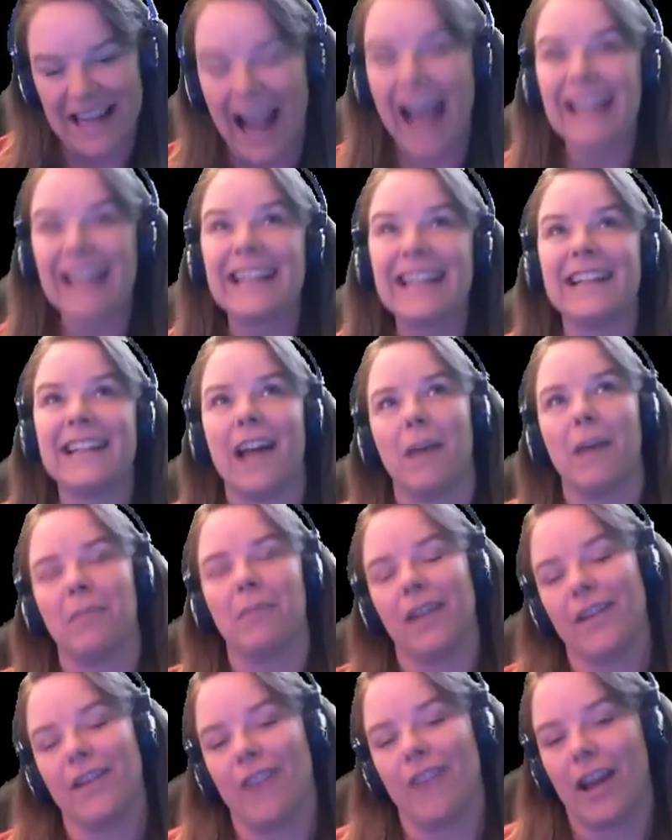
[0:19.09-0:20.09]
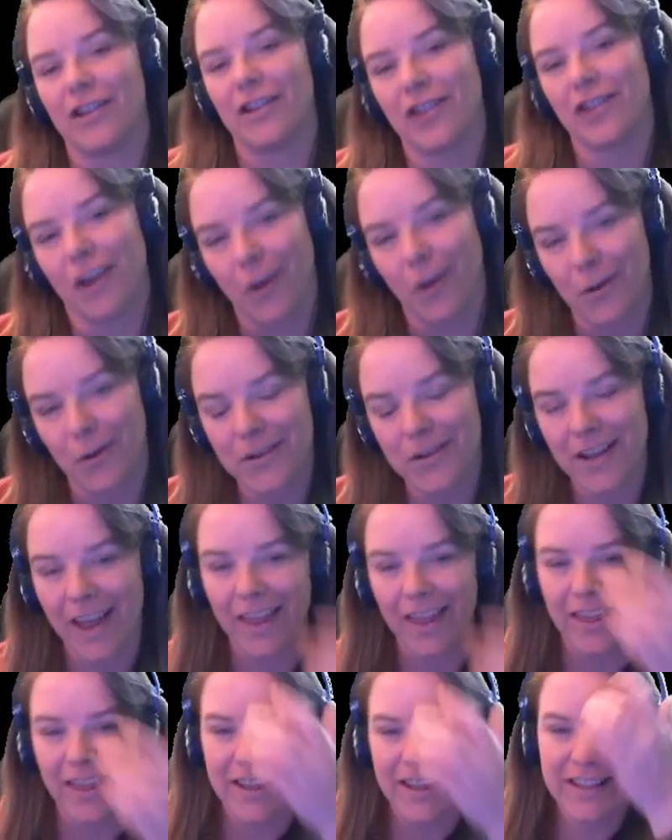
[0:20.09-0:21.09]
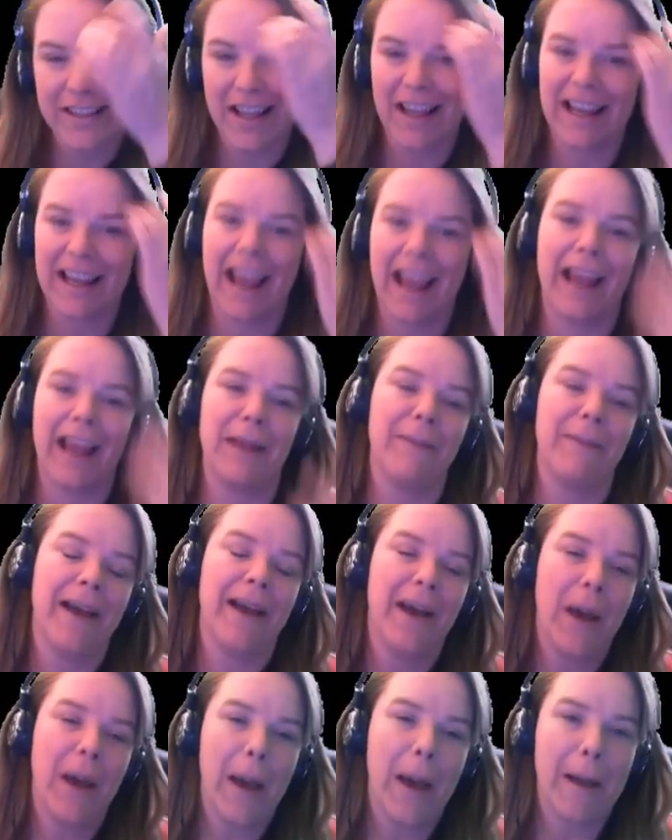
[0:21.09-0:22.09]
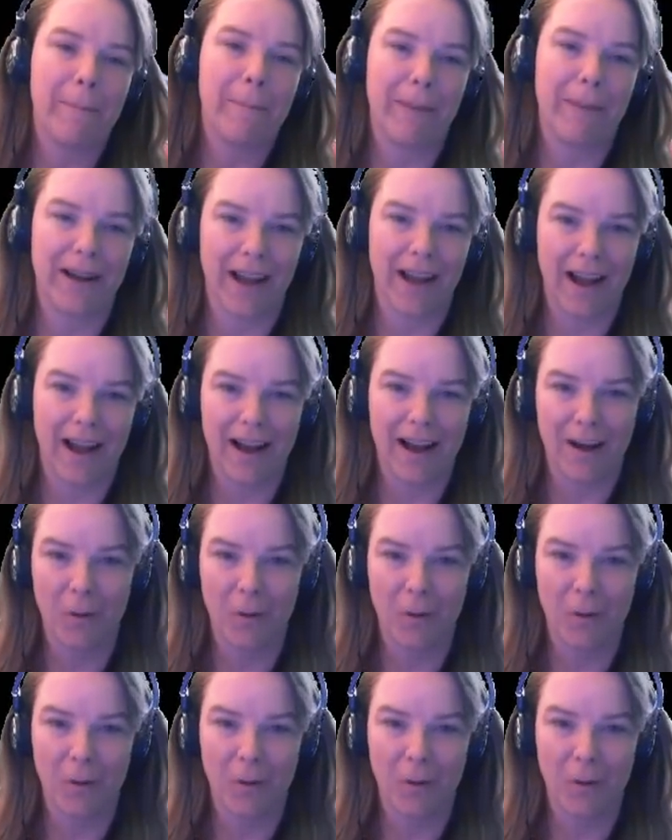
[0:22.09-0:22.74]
I cannot believe I chose this game, but uh,